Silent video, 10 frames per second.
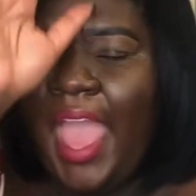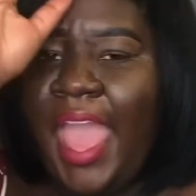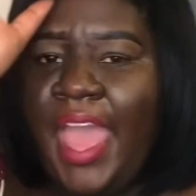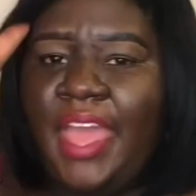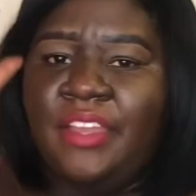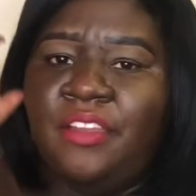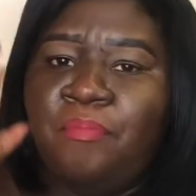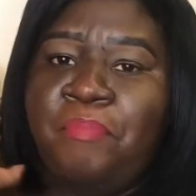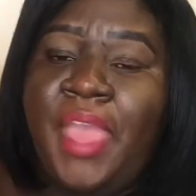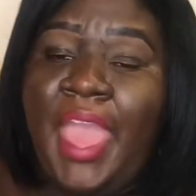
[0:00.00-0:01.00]
and
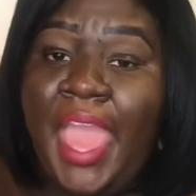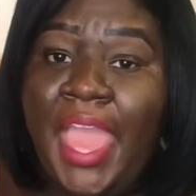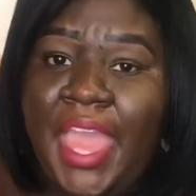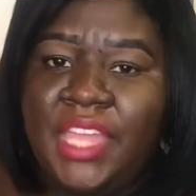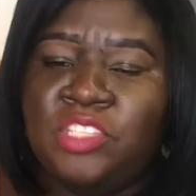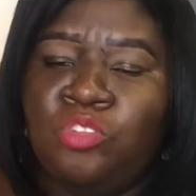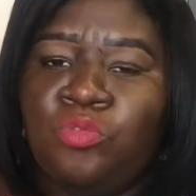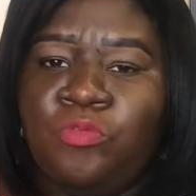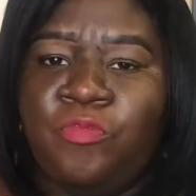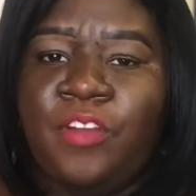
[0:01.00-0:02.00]
pay
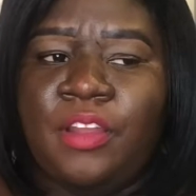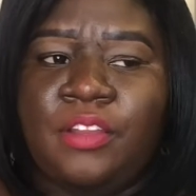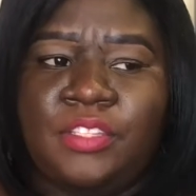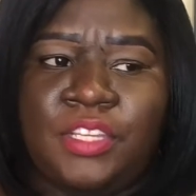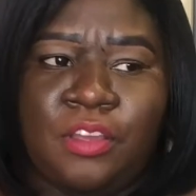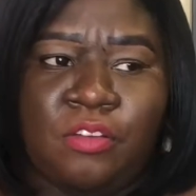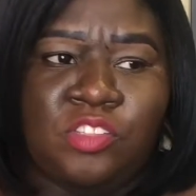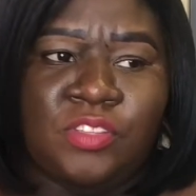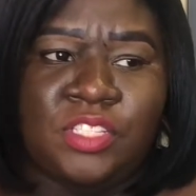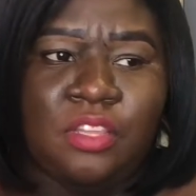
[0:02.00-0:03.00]
to for to go
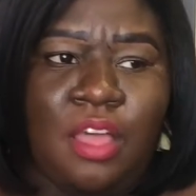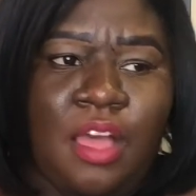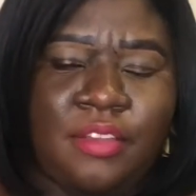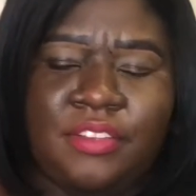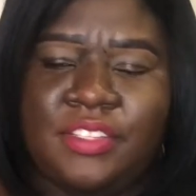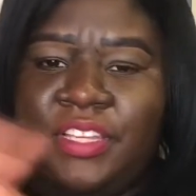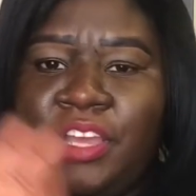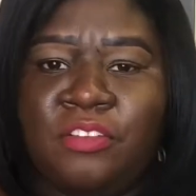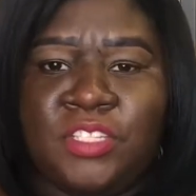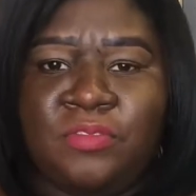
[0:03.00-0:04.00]
to a salon to
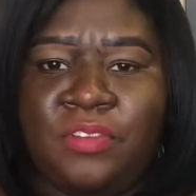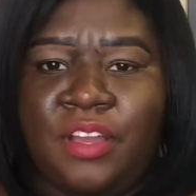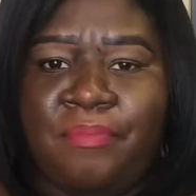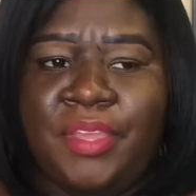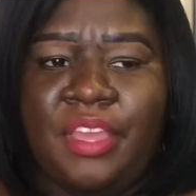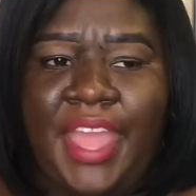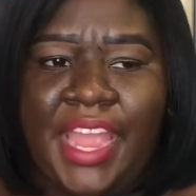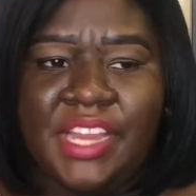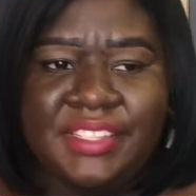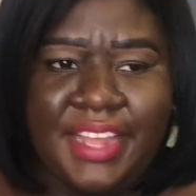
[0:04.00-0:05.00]
go to a, a
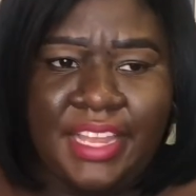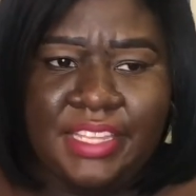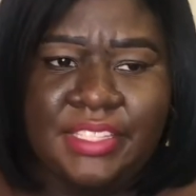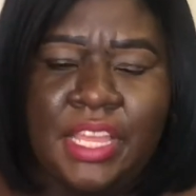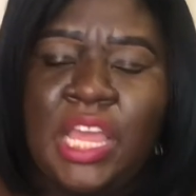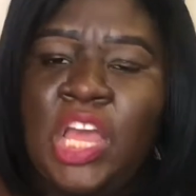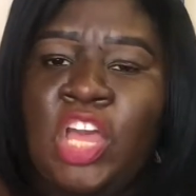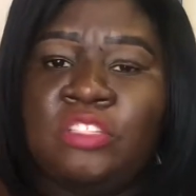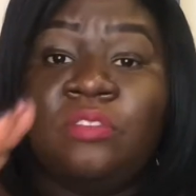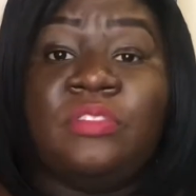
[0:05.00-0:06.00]
hairstylist
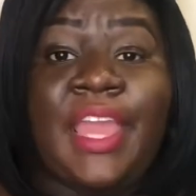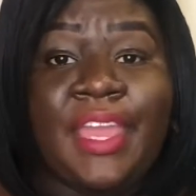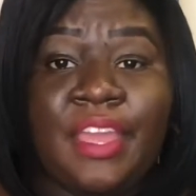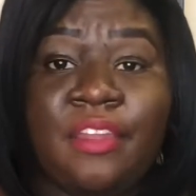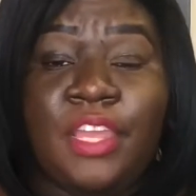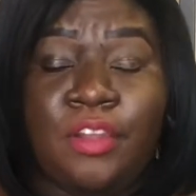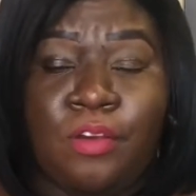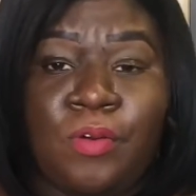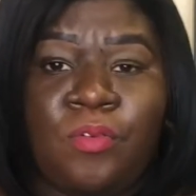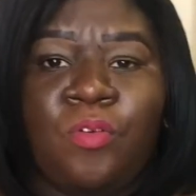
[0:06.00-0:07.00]
so they could you
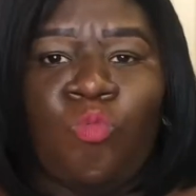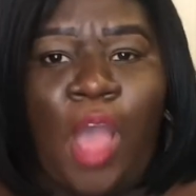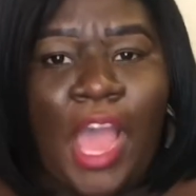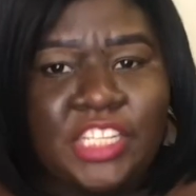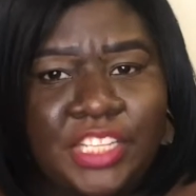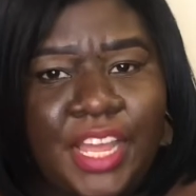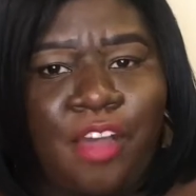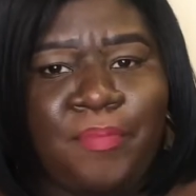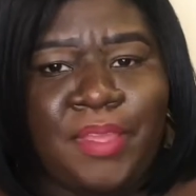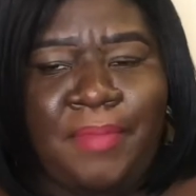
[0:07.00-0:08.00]
know wash it
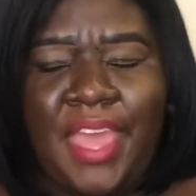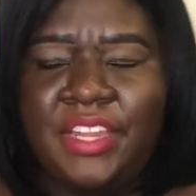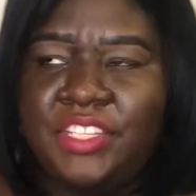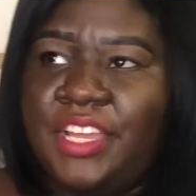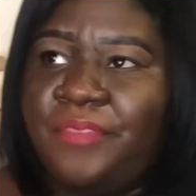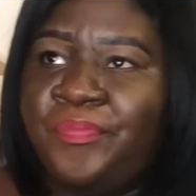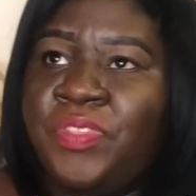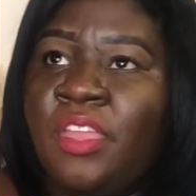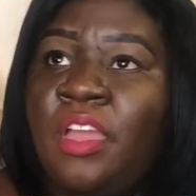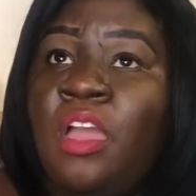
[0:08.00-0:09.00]
help me manage it